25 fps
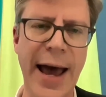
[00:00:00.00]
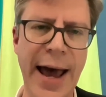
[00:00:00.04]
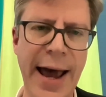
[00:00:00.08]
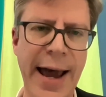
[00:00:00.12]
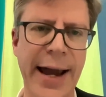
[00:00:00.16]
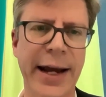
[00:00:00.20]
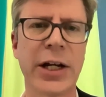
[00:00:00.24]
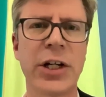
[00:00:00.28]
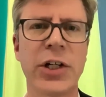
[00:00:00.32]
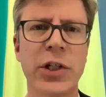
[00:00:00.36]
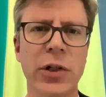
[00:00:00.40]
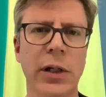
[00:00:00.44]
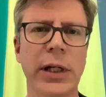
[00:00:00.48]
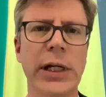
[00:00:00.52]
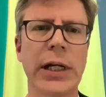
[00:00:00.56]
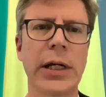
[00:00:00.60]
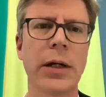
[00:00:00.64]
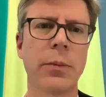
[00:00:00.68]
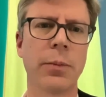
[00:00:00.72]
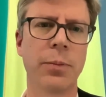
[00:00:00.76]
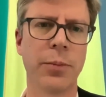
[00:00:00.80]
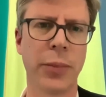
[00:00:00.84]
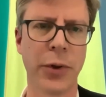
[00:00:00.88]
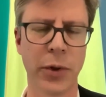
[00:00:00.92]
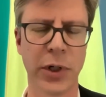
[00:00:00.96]

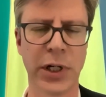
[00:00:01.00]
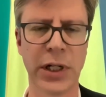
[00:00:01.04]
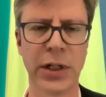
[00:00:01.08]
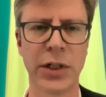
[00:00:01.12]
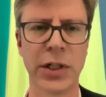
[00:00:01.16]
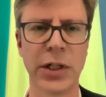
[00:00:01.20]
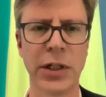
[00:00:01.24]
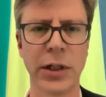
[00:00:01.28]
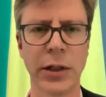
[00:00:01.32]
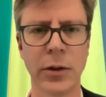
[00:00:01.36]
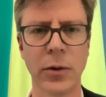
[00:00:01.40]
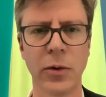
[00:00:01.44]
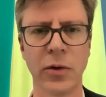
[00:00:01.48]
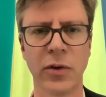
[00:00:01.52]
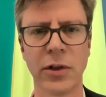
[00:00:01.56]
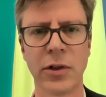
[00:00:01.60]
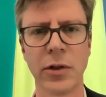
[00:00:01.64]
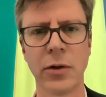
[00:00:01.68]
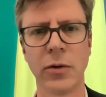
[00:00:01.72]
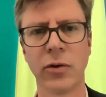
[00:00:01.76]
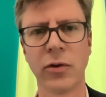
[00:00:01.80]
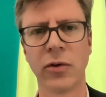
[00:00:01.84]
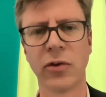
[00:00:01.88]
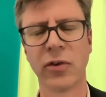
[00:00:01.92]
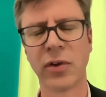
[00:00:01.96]
actually put into use
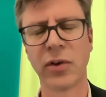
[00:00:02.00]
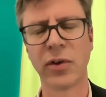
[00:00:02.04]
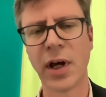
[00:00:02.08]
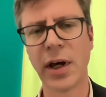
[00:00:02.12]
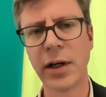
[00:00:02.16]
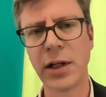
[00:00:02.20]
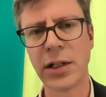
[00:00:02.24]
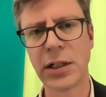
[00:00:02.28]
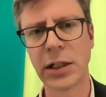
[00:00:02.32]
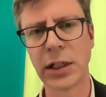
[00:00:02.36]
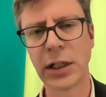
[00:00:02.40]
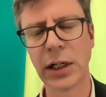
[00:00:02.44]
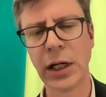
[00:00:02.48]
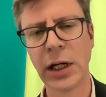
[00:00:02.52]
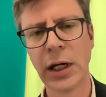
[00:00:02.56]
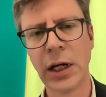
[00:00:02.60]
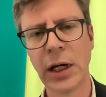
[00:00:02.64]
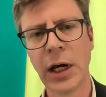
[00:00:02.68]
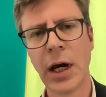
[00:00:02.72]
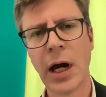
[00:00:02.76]
into society?